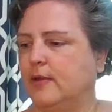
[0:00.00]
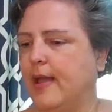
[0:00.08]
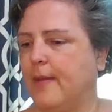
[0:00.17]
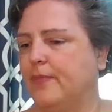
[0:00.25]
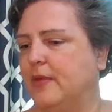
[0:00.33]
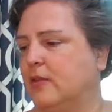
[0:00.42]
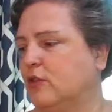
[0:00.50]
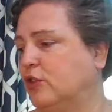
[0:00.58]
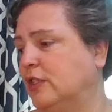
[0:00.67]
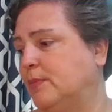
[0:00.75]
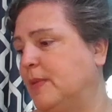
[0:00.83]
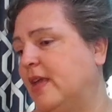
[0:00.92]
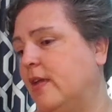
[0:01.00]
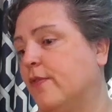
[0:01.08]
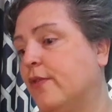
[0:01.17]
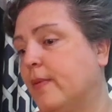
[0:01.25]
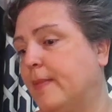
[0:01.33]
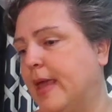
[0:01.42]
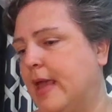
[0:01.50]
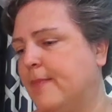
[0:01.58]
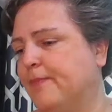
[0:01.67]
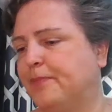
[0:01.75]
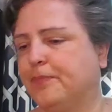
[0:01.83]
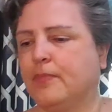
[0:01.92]
So yeah, these will just be for
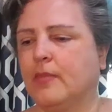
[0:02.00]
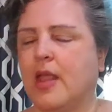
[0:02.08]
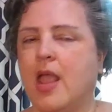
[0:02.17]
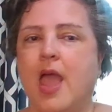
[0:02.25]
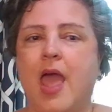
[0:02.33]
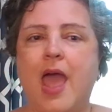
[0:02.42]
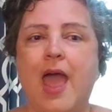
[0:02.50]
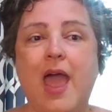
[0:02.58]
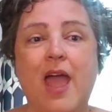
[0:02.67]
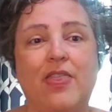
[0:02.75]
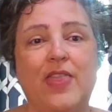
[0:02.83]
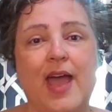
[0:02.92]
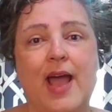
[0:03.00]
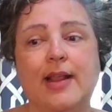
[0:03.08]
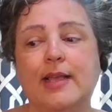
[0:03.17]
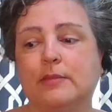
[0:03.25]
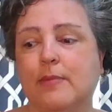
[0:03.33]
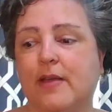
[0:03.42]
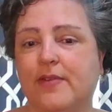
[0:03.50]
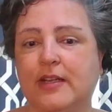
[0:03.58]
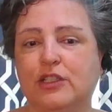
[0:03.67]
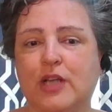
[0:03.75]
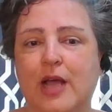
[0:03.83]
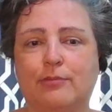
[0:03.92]
me. And that is my
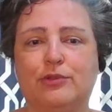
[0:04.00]
finished